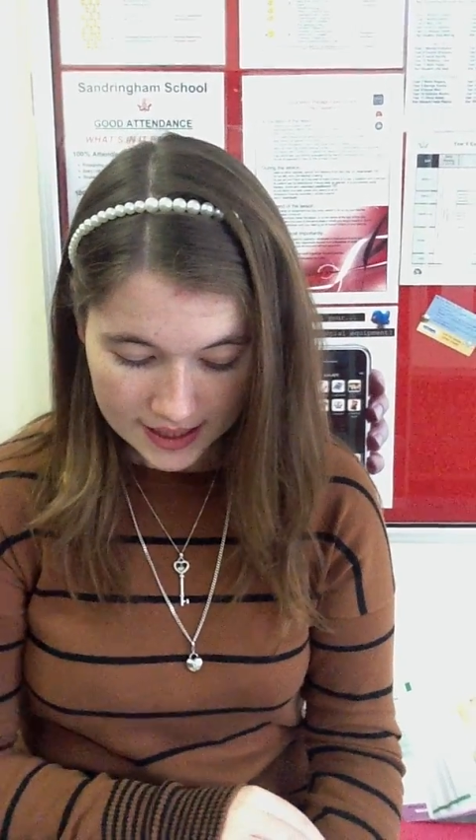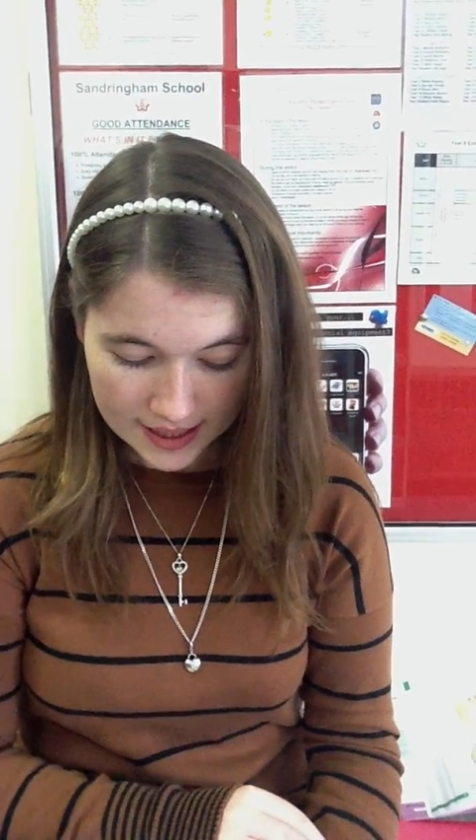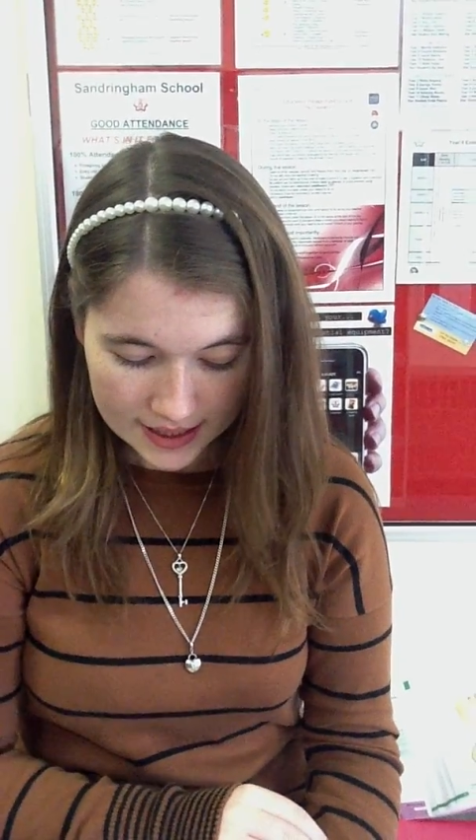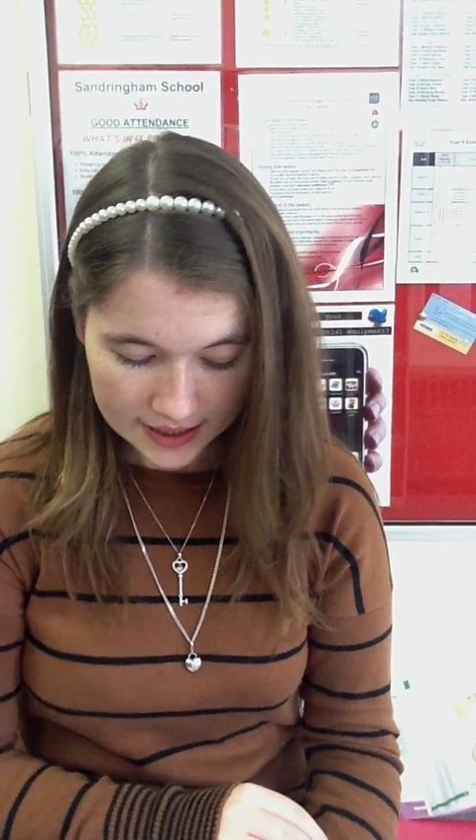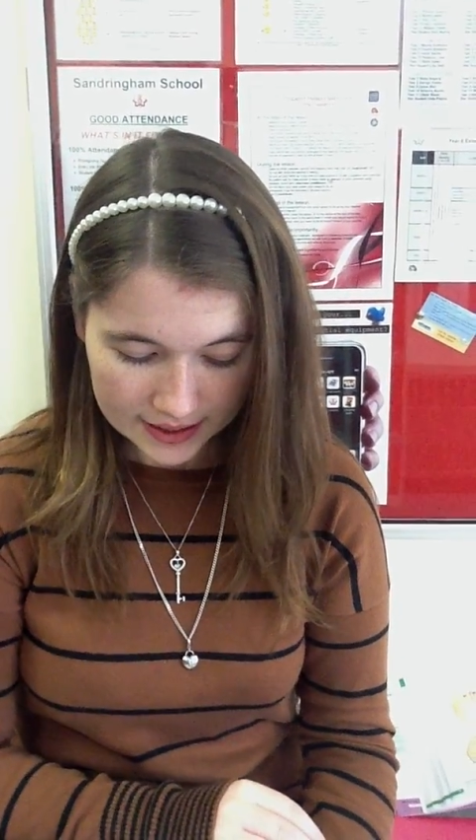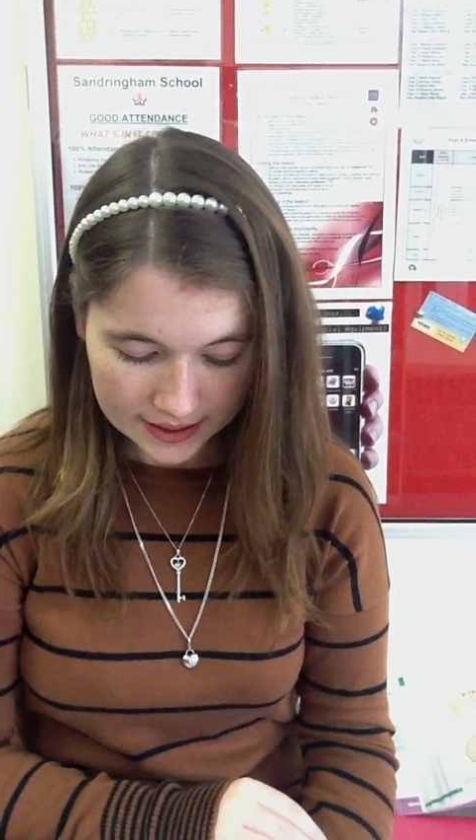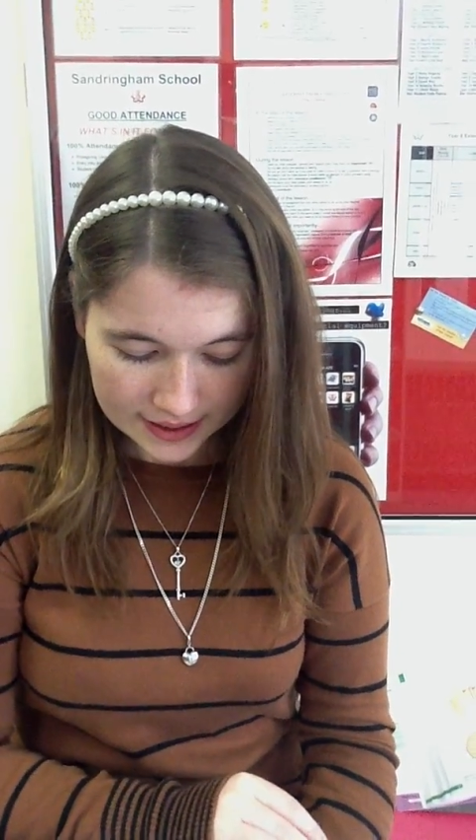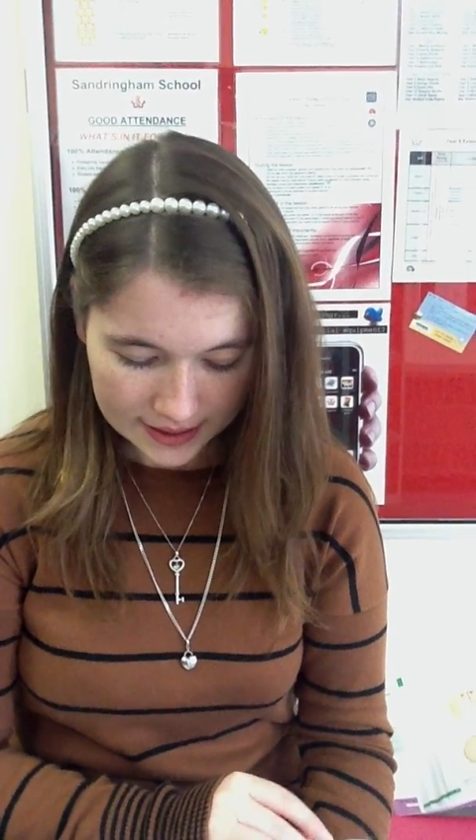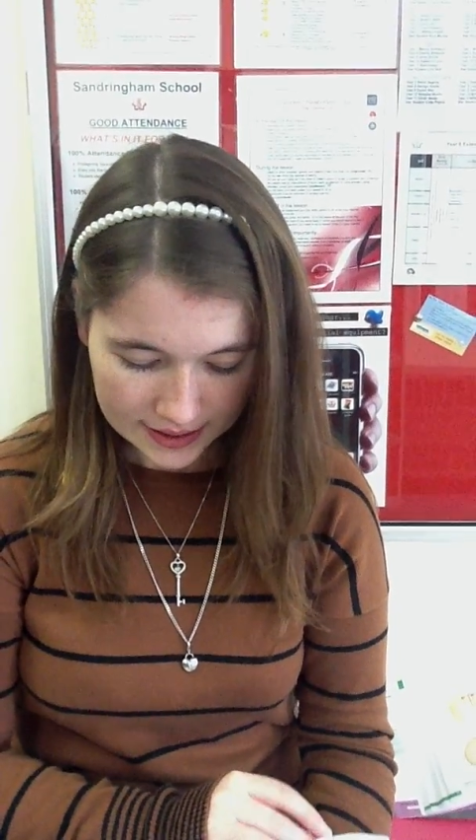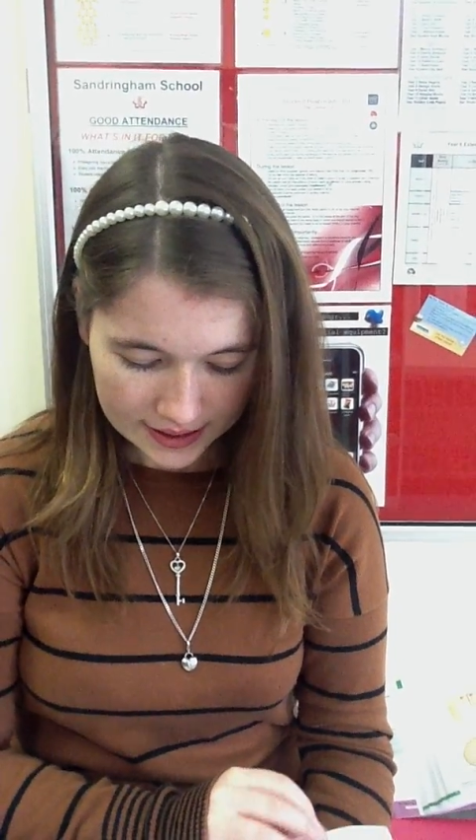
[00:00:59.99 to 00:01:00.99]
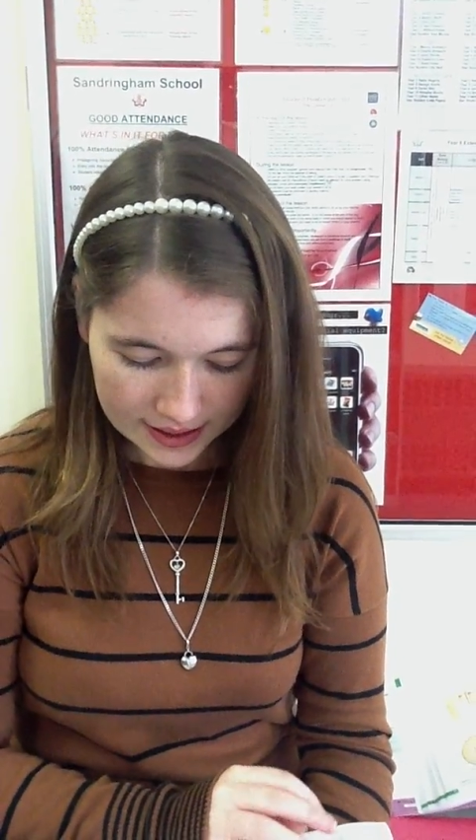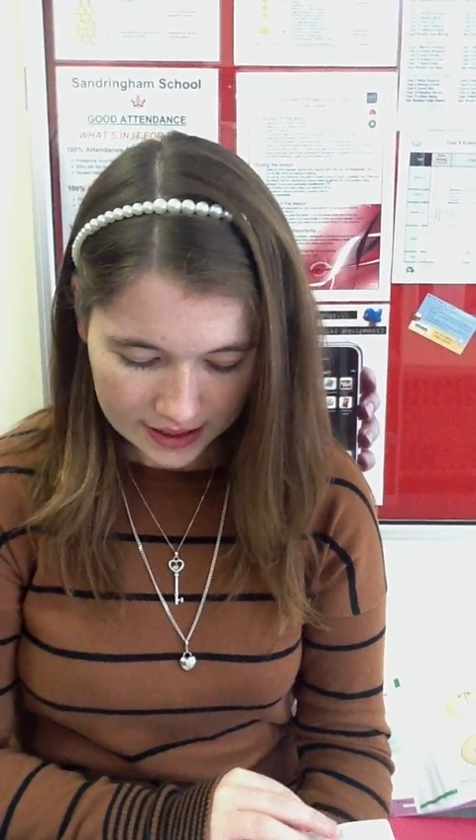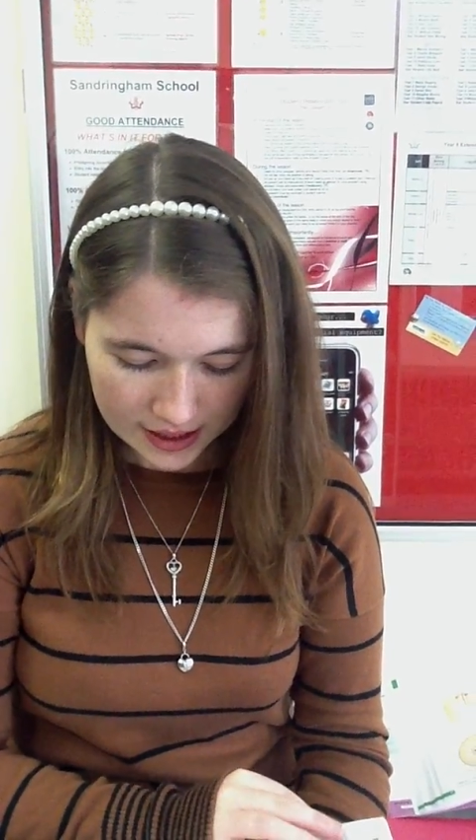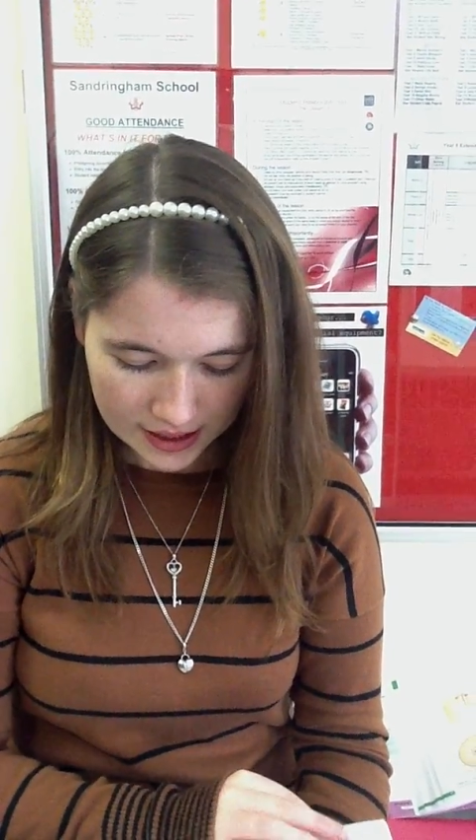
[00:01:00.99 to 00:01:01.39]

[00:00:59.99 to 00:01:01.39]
and lignin